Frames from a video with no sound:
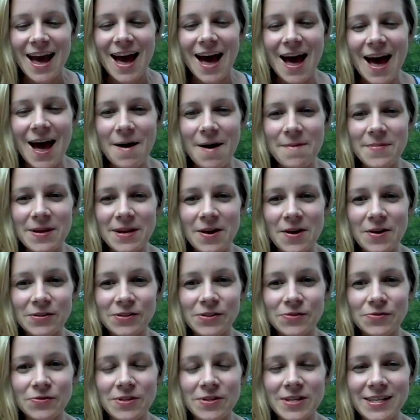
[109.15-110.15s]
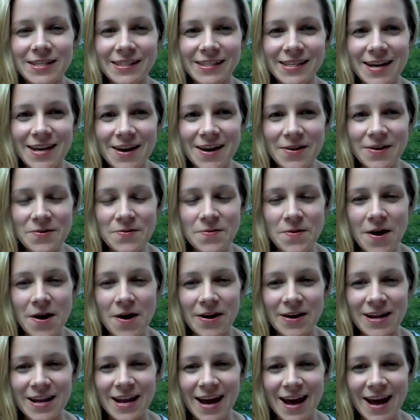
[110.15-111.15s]
And also Lisa, who
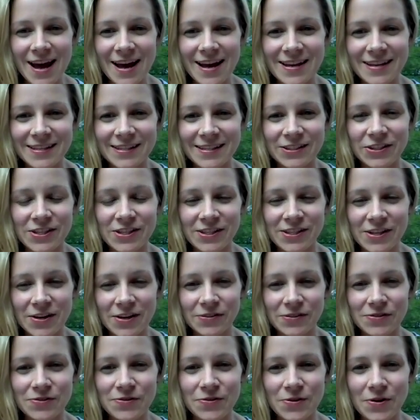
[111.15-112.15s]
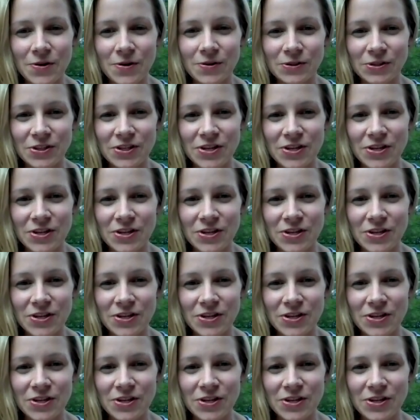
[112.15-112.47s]
already has, and she's also a new coach.